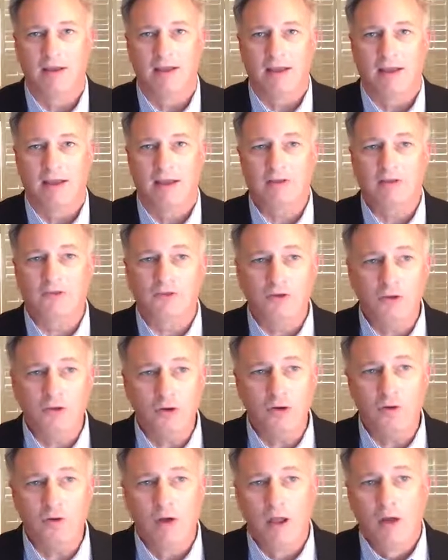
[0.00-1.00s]
And
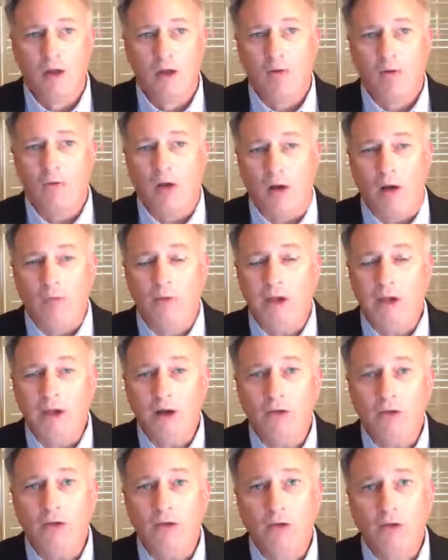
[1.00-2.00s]
two, we
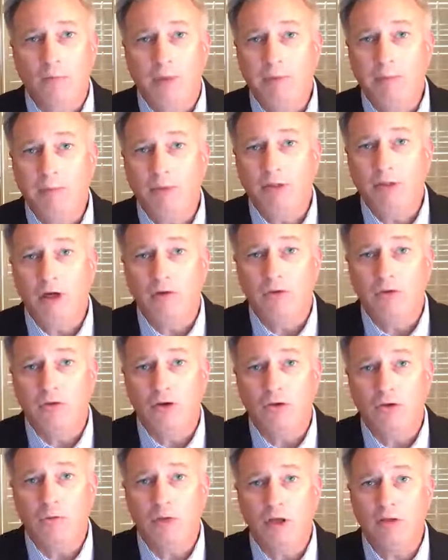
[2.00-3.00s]
know that there are people of
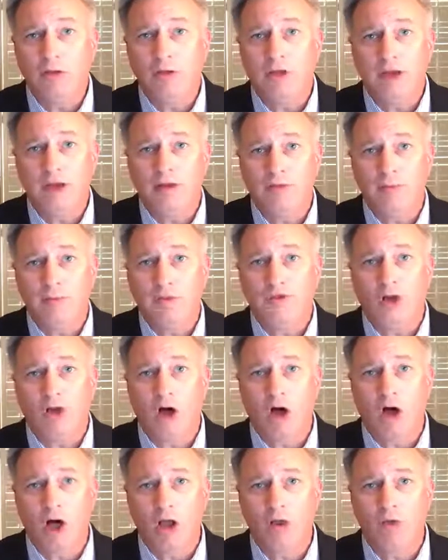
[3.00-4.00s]
goodwill in governments
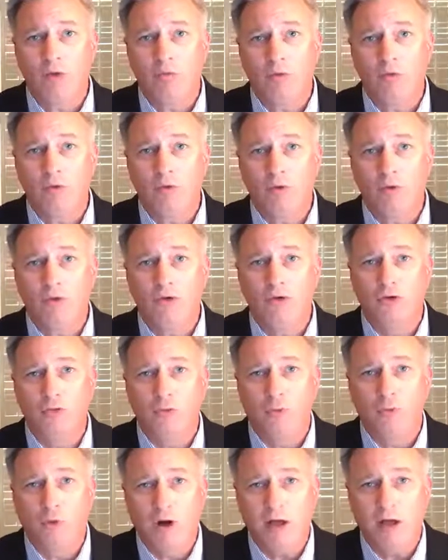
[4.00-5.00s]
all over the world who
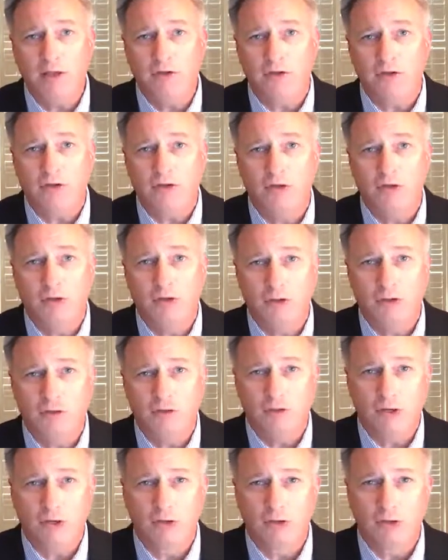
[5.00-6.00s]
want to
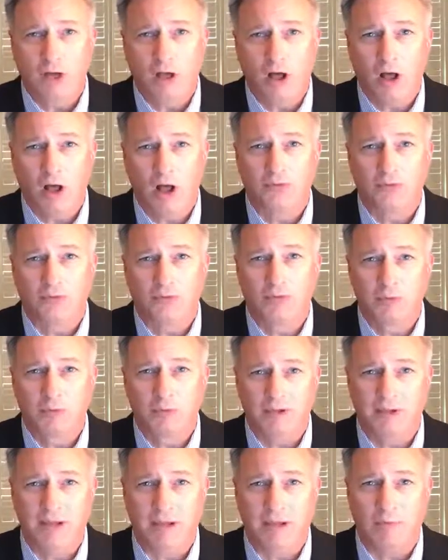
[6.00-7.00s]
use their laws to
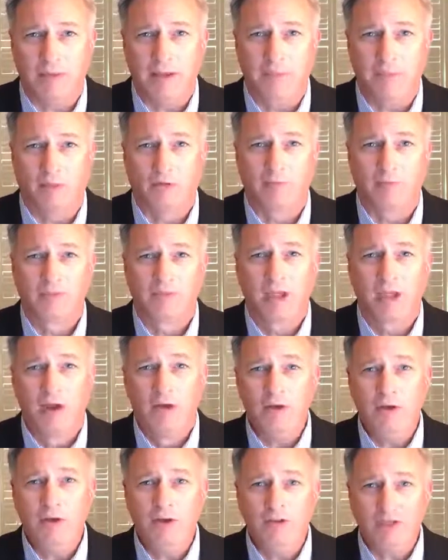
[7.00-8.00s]
protect people.
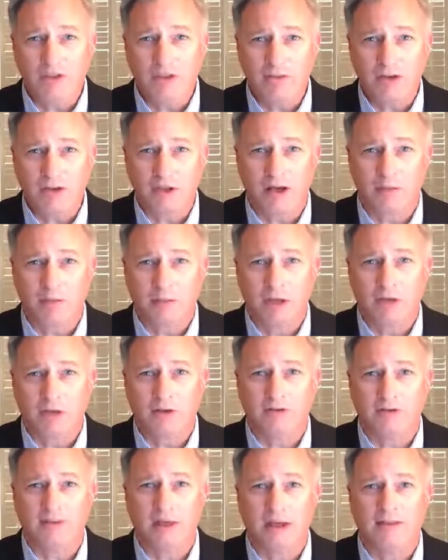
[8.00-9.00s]
We just have to come
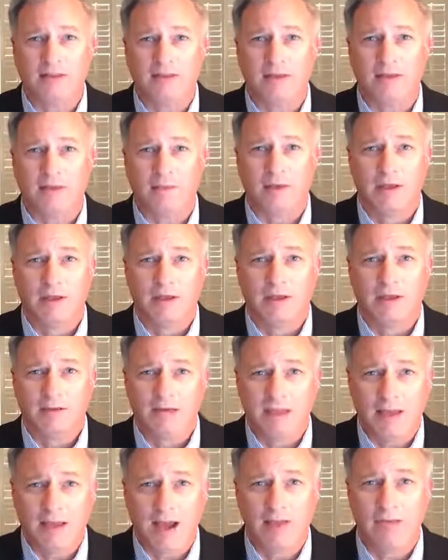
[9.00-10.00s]
alongside them,
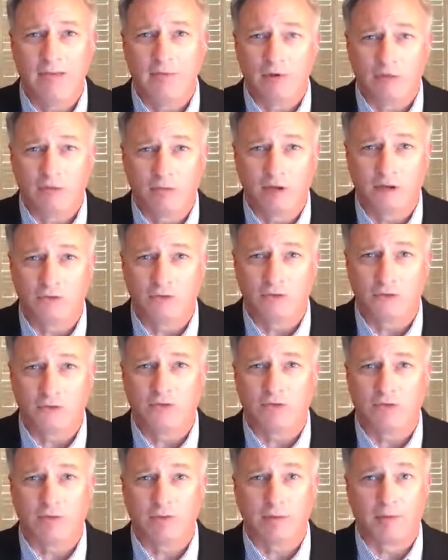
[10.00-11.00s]
to guide them, to
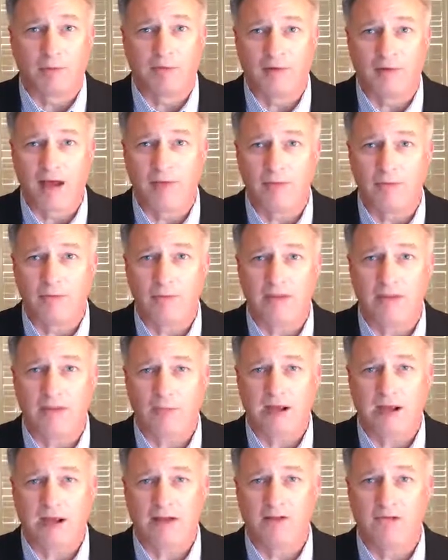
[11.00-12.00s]
resource them, to provide them best
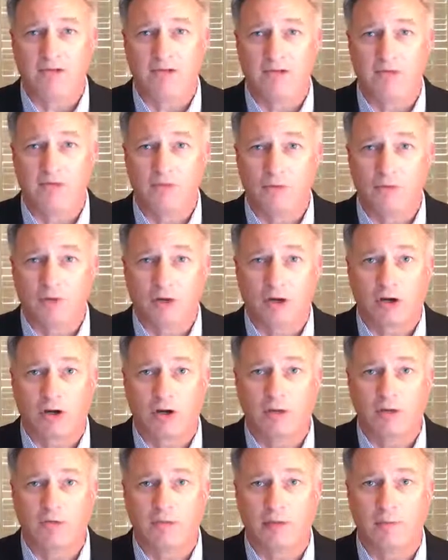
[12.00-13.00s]
practices, to
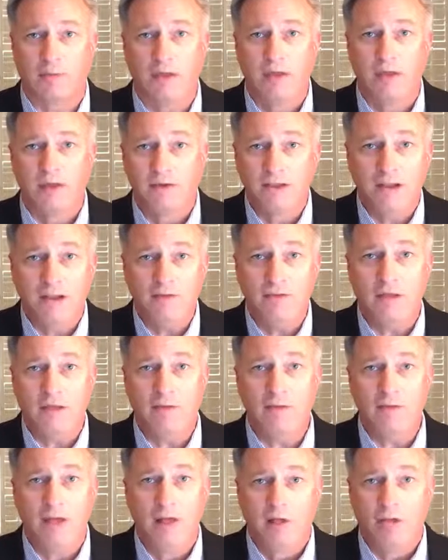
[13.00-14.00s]
encourage them, to give
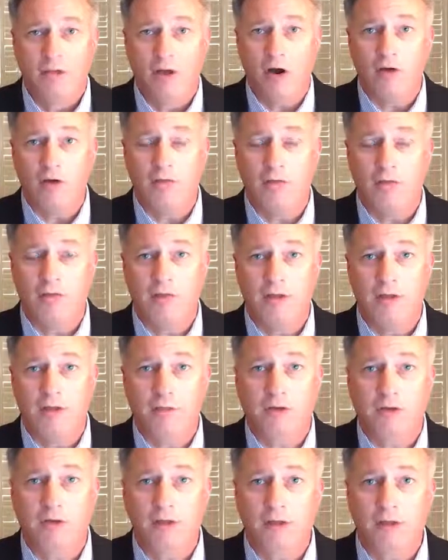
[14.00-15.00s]
them the
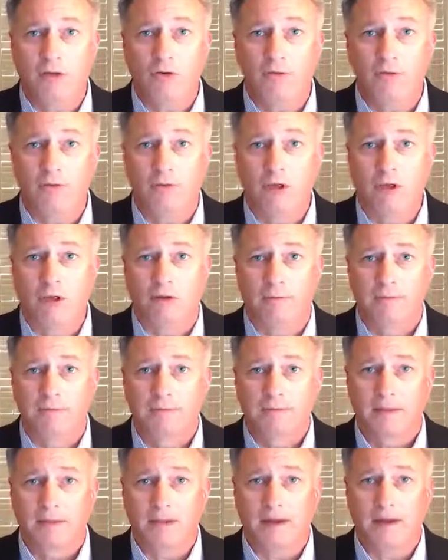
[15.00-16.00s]
political will,
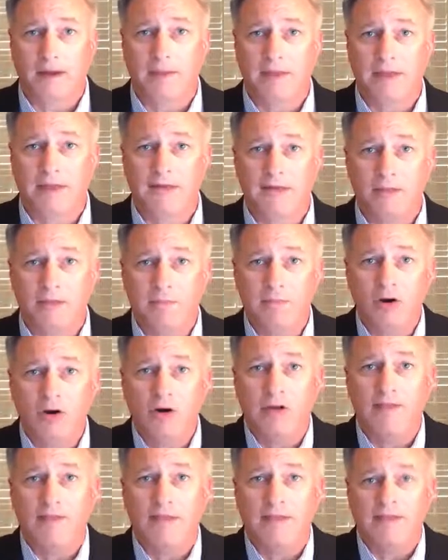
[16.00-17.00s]
and to
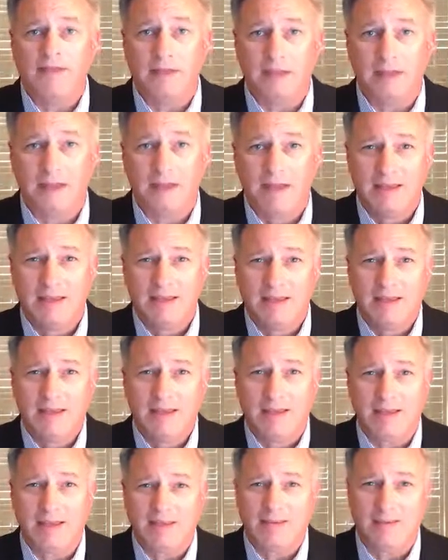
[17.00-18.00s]
motivate them to
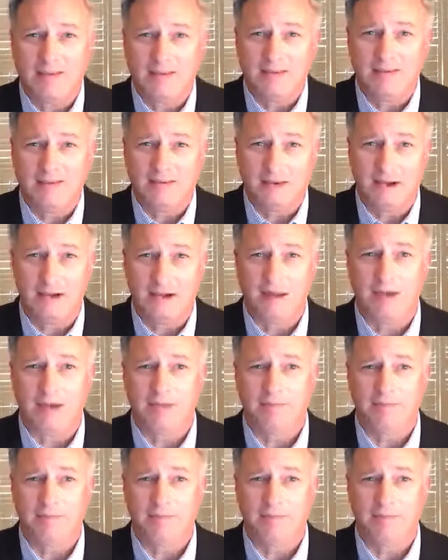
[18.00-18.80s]
get this done.